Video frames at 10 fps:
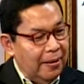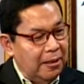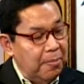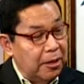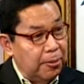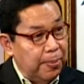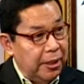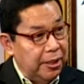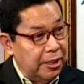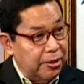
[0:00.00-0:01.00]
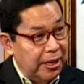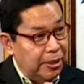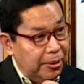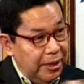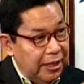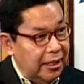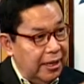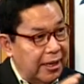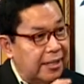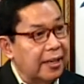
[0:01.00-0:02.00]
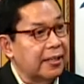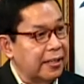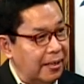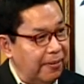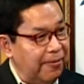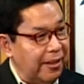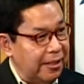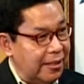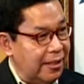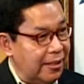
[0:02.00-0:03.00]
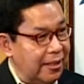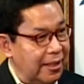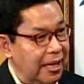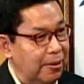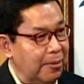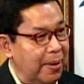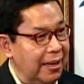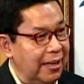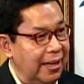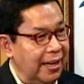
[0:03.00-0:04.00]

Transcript: the macrophages try to eat excess fat cells in our body.